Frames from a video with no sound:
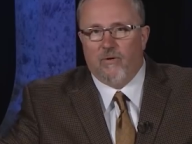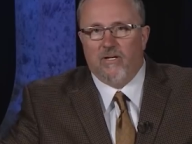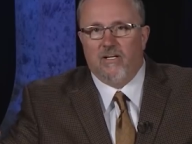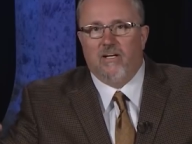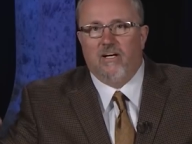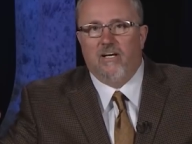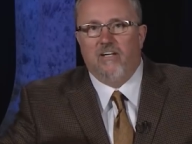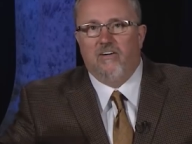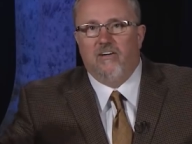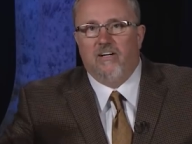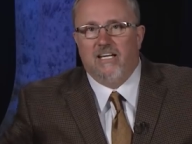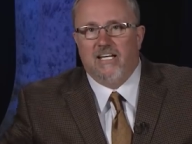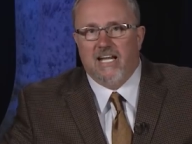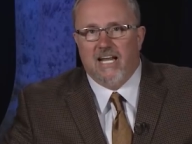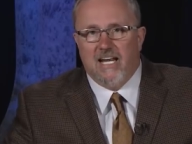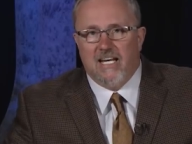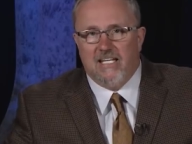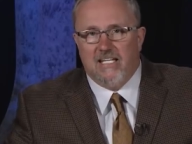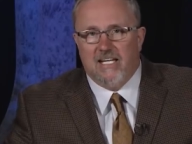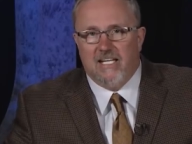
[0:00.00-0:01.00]

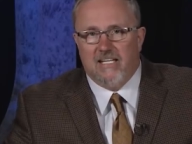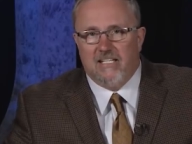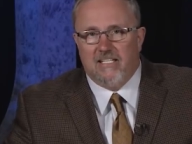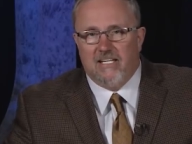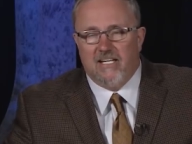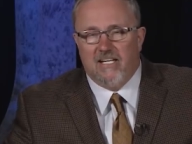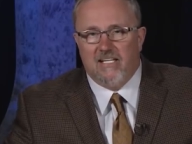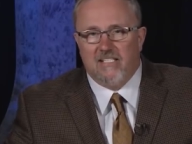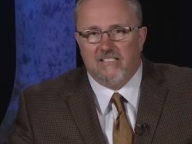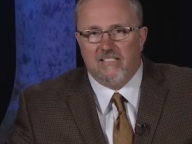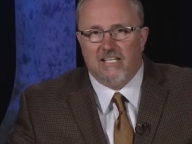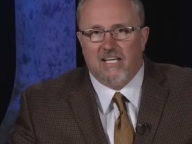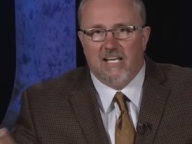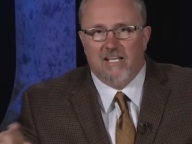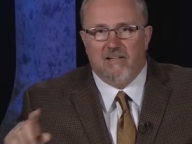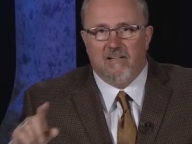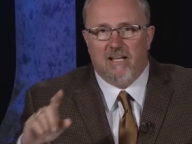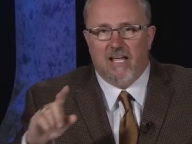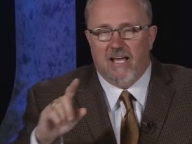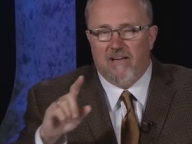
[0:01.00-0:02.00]
188 days.
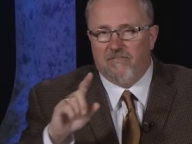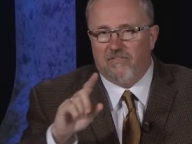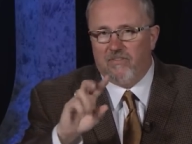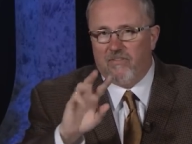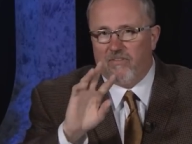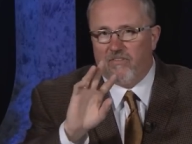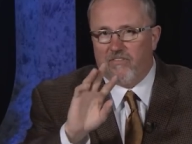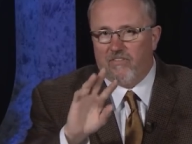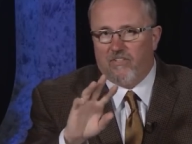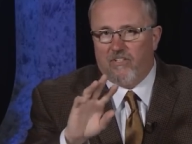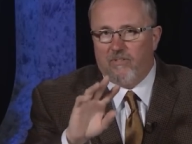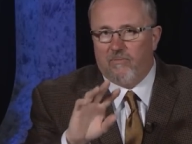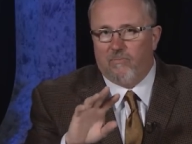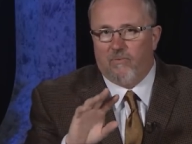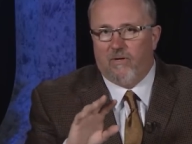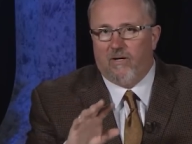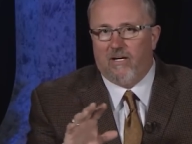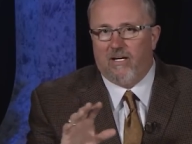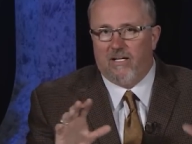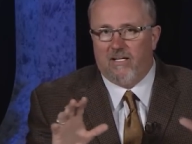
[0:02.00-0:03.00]
And after the third
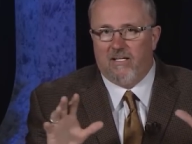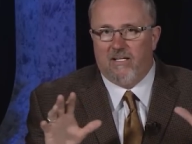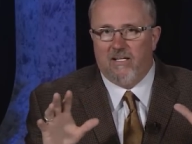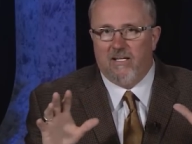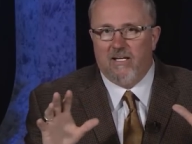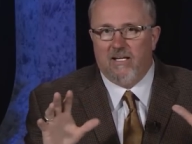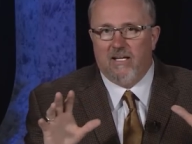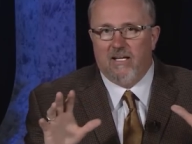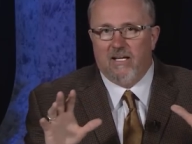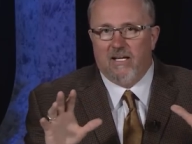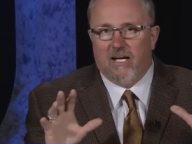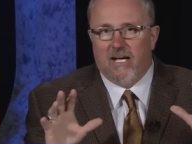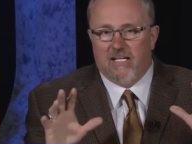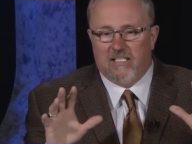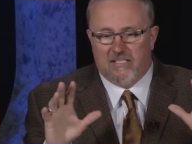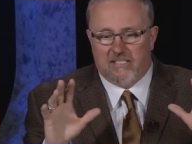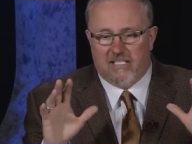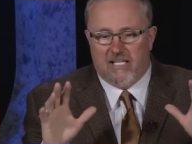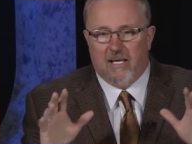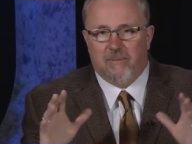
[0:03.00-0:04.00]
one, I
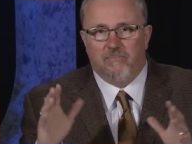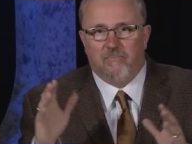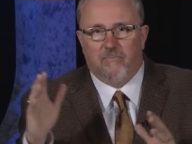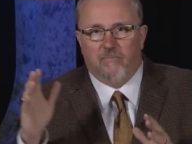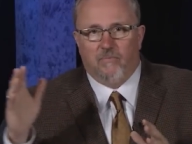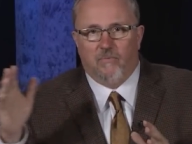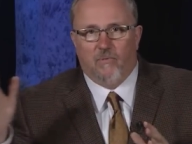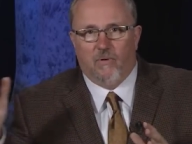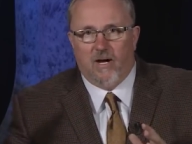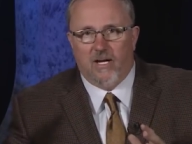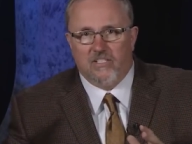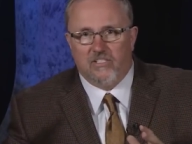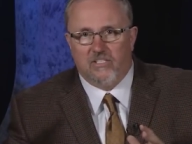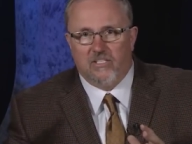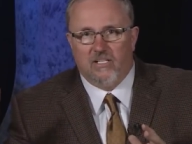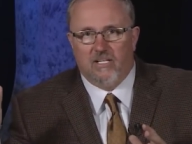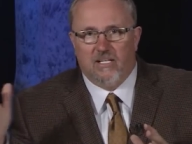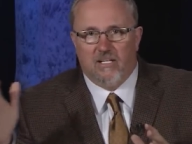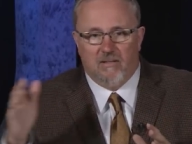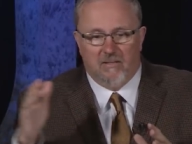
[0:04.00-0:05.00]
just kept
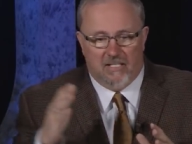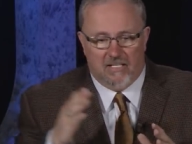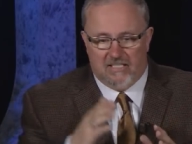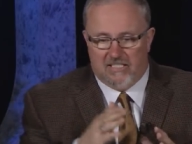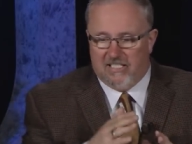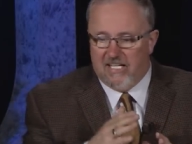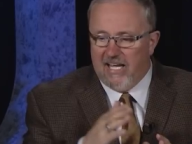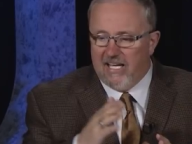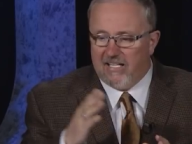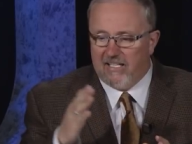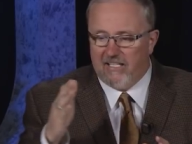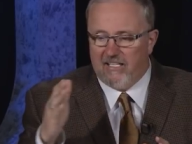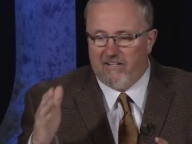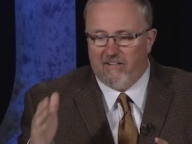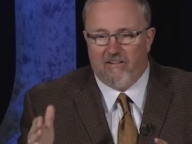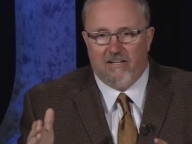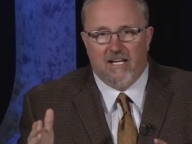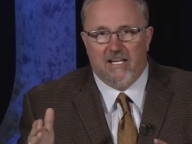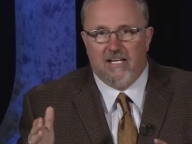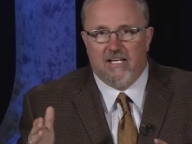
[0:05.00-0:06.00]
watching, and exactly
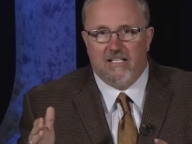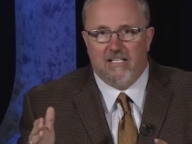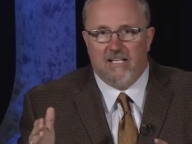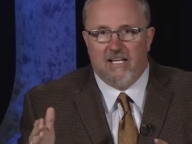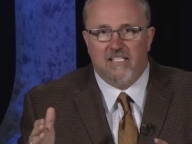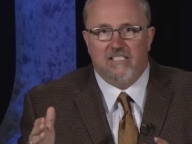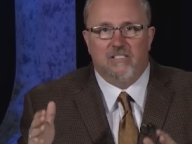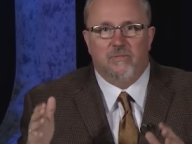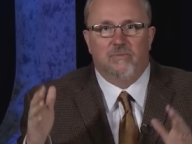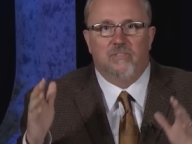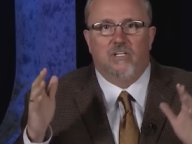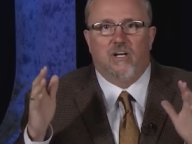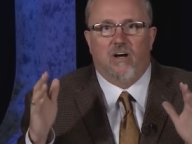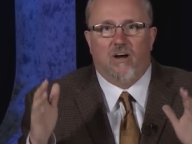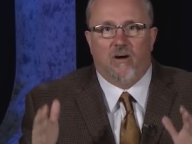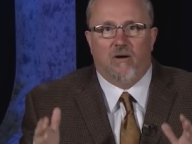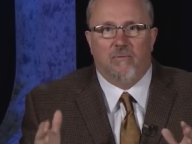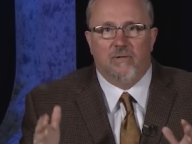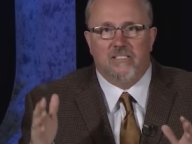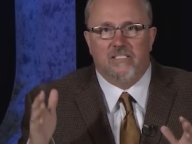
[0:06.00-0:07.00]
188 days, there was
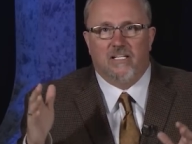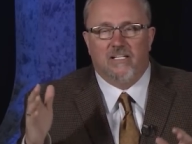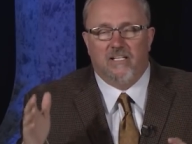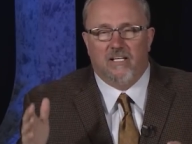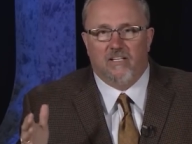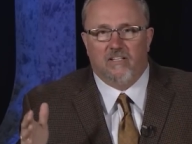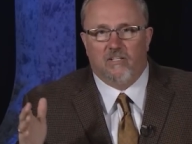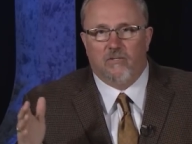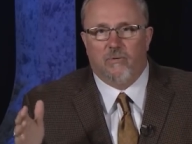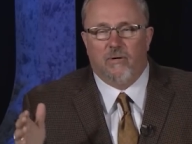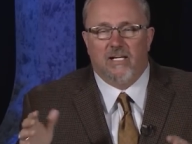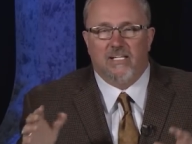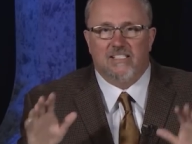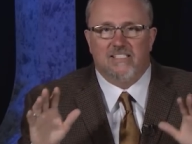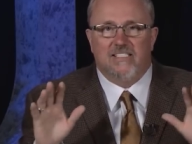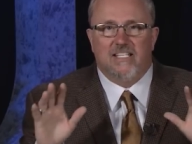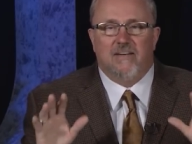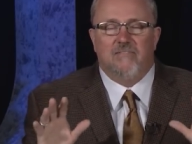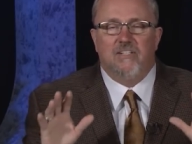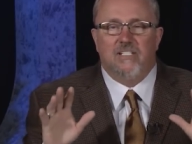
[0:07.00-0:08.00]
always another quake,
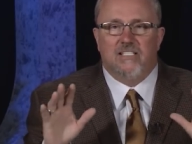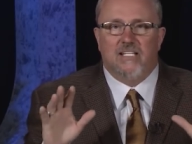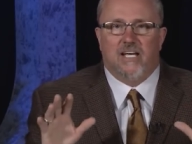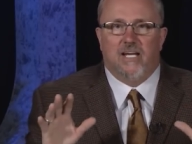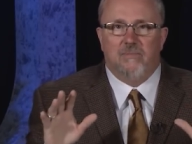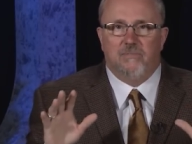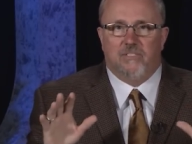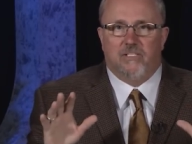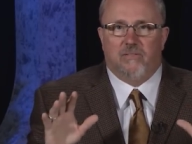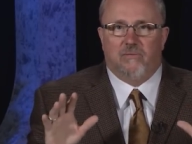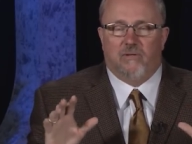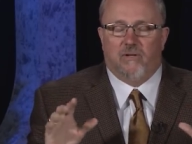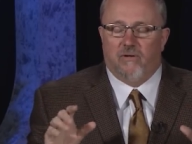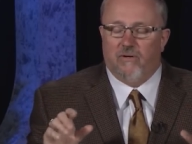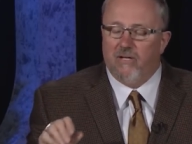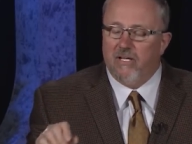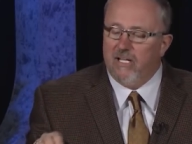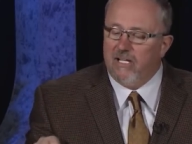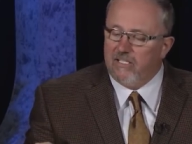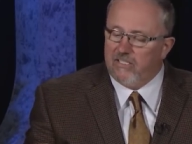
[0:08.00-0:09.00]
seven times in a row.
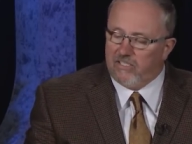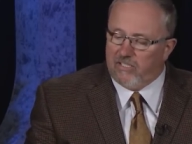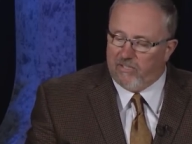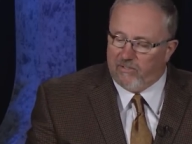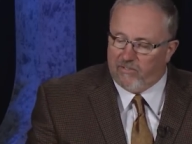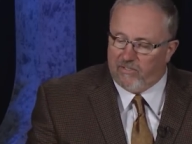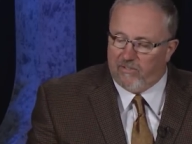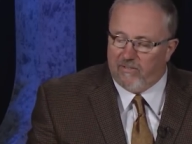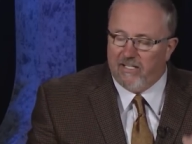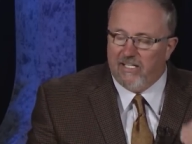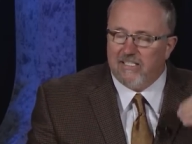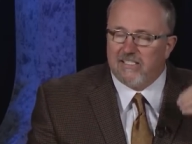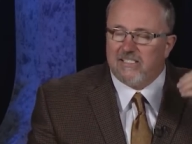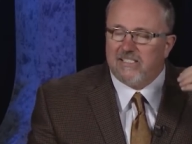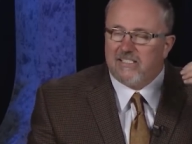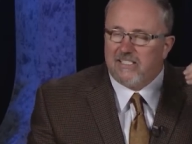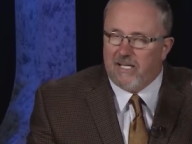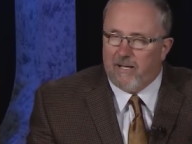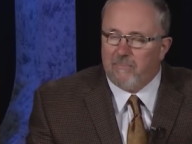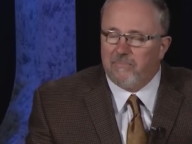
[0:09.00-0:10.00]
So there is
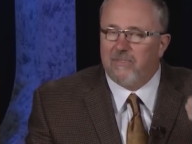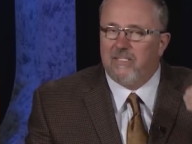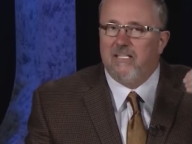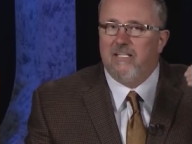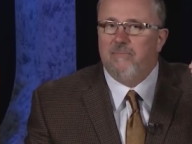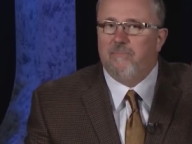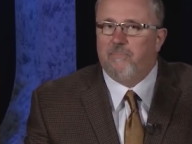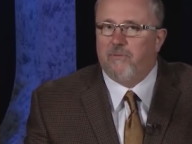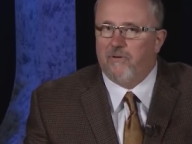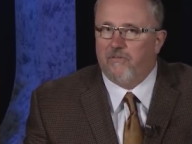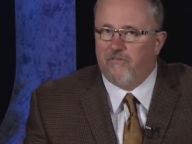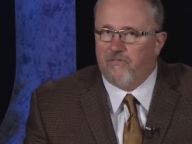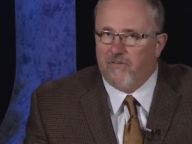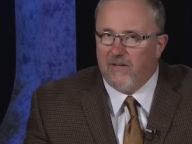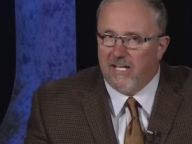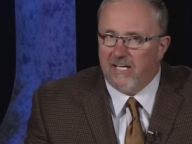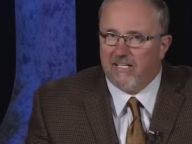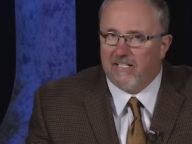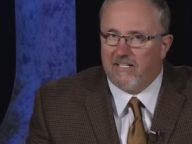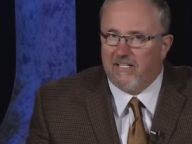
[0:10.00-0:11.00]
something
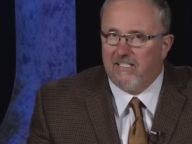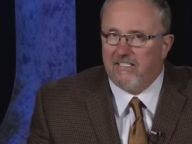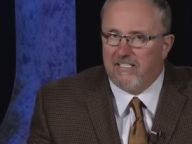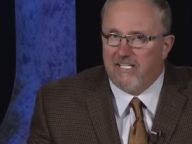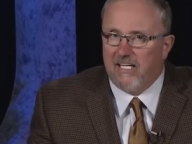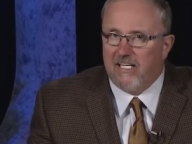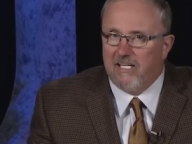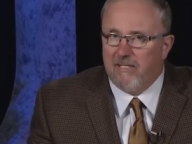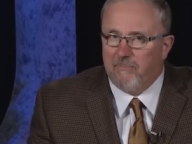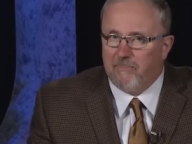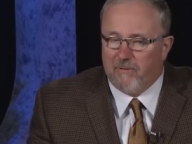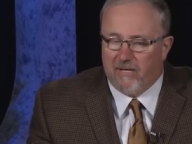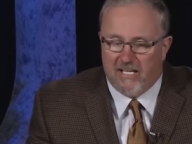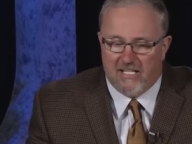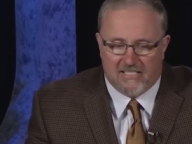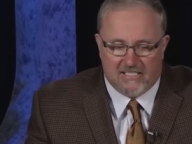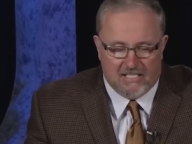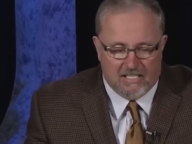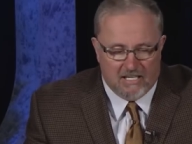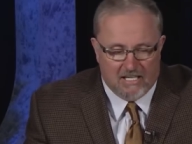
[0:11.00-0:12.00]
prophetically taking
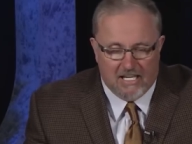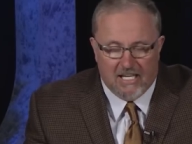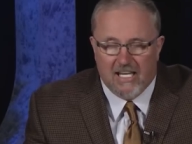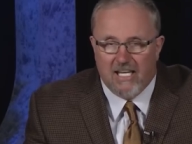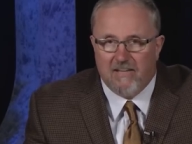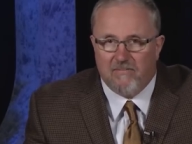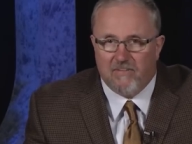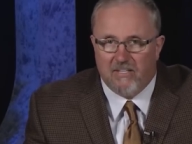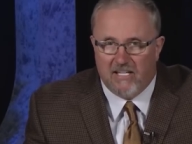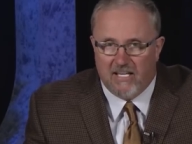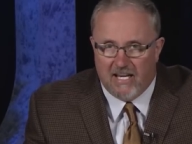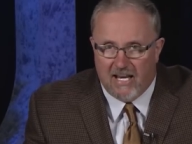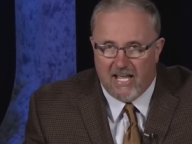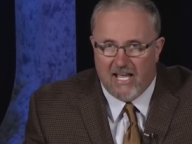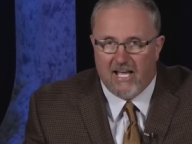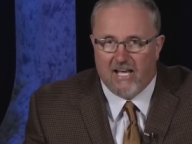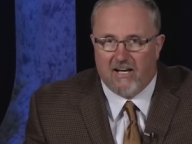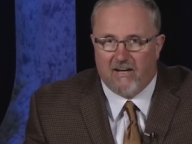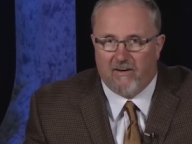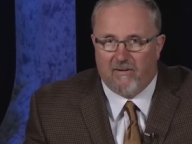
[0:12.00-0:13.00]
place even
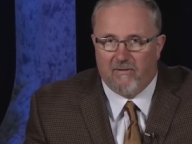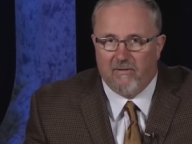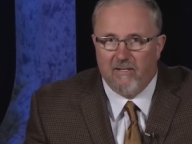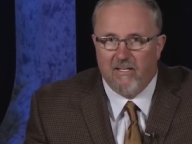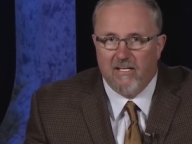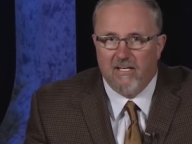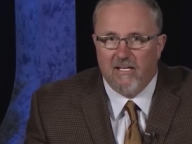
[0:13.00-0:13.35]
now,